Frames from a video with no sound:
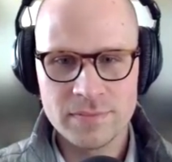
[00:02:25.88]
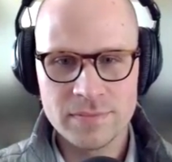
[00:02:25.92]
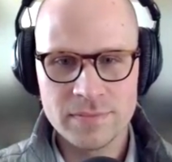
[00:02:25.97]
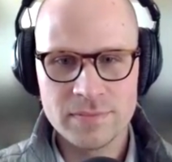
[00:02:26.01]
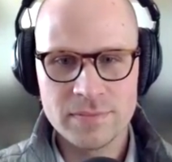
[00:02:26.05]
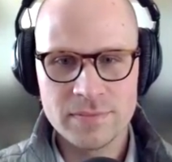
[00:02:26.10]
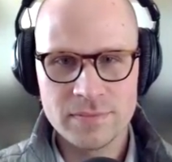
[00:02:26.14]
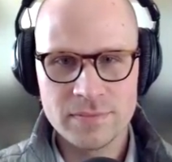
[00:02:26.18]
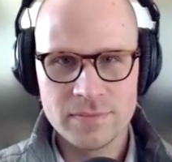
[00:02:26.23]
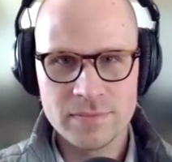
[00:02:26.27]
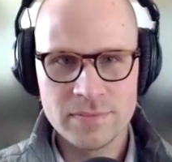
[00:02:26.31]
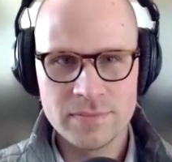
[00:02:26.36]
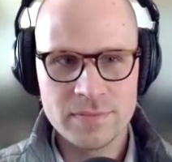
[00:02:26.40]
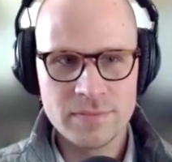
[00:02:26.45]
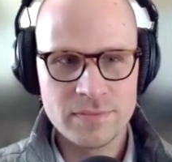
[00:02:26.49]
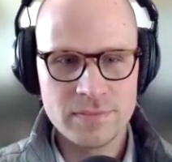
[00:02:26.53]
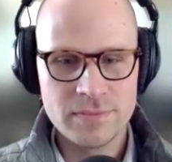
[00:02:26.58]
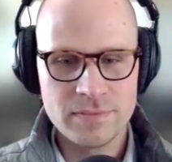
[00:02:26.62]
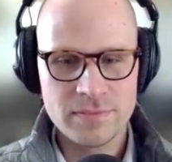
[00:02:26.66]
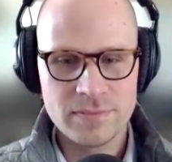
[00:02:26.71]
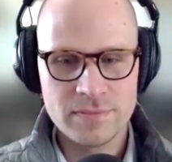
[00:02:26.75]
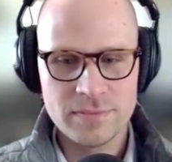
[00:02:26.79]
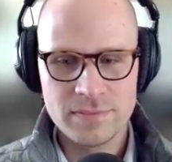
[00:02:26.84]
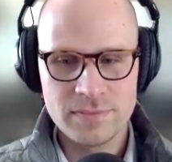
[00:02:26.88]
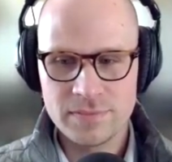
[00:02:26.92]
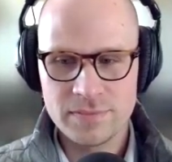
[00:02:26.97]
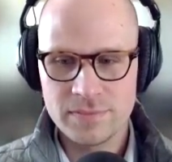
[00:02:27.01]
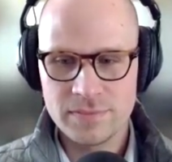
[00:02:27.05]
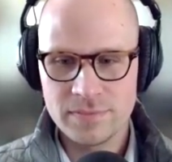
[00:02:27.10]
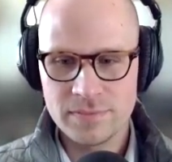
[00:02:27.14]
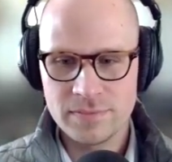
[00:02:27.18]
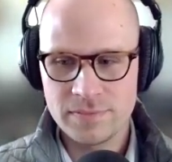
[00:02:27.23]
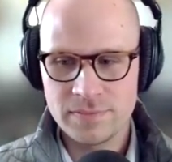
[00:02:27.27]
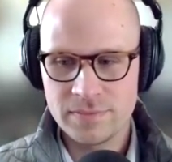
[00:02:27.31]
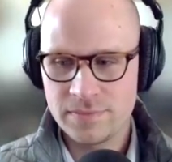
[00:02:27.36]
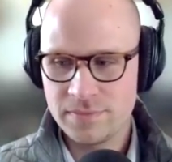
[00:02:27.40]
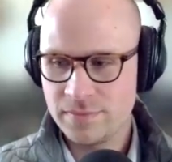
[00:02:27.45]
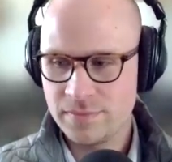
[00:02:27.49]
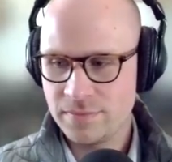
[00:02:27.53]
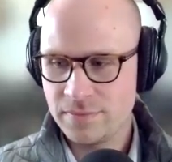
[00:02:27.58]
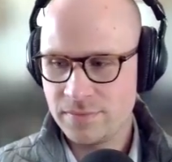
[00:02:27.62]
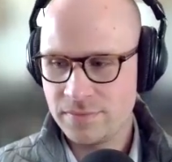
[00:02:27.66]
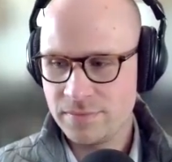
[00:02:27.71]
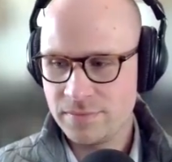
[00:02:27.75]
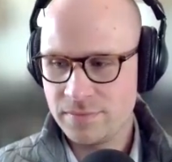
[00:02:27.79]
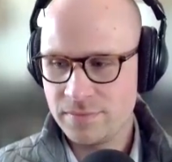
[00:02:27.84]

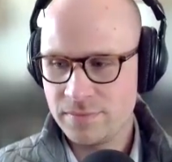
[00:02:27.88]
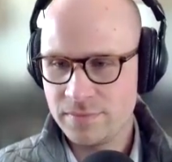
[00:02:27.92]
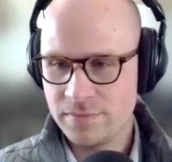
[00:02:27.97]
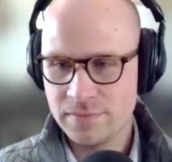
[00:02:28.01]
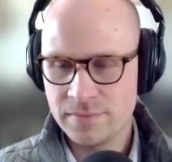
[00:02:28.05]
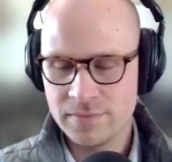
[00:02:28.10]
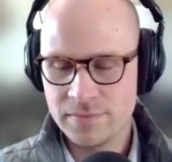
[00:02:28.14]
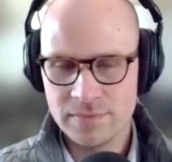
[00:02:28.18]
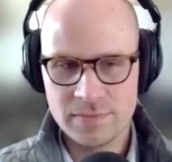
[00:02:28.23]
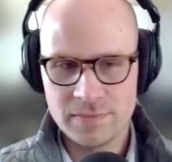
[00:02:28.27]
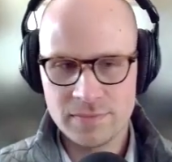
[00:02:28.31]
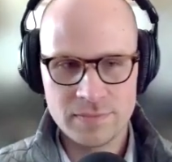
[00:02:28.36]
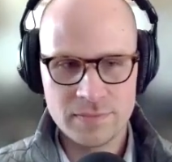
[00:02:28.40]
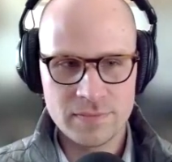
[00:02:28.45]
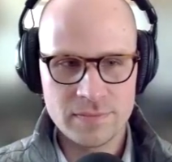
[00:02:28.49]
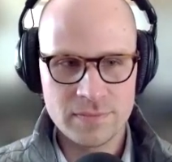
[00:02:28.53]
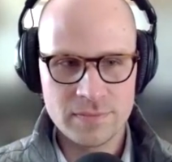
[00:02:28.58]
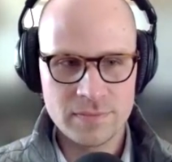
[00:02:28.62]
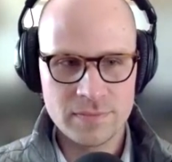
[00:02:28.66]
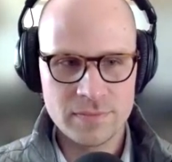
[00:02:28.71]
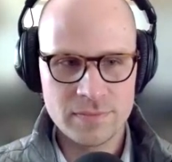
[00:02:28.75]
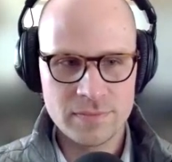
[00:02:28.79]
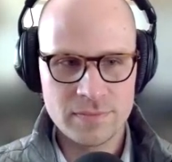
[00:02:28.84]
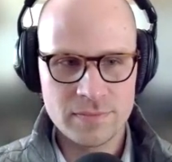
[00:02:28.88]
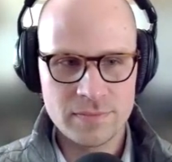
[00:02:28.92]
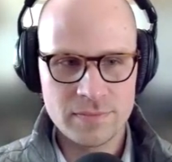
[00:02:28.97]
(silent)